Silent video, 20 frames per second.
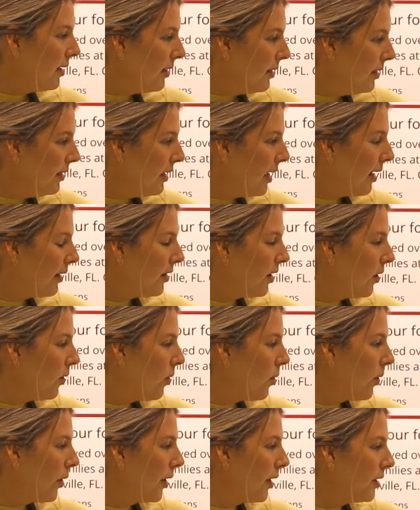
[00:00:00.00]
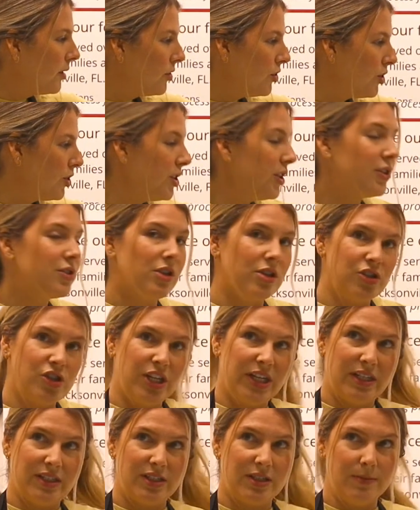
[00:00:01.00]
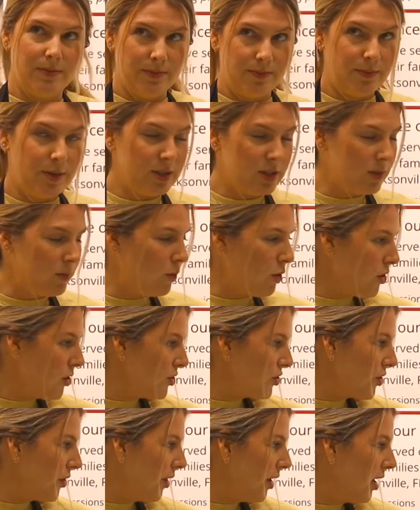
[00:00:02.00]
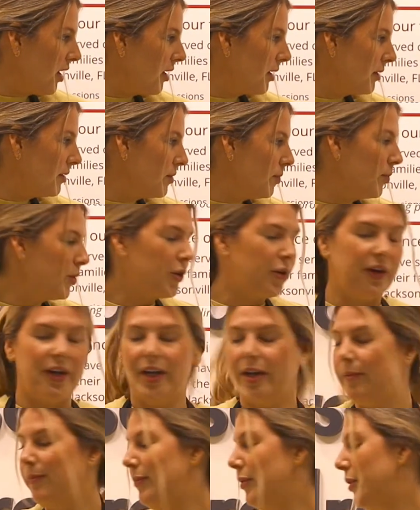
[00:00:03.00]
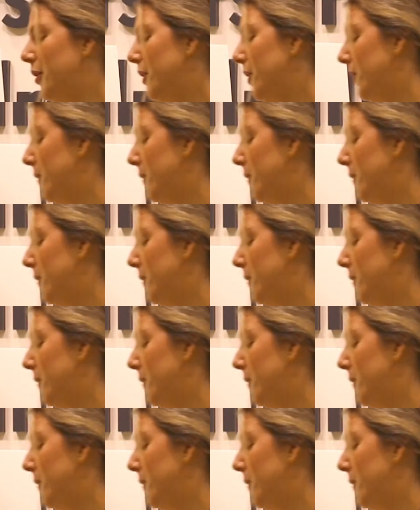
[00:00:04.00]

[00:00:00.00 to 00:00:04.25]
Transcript: yellow, orange. Here's our chance to put some orange on there. Green and blue.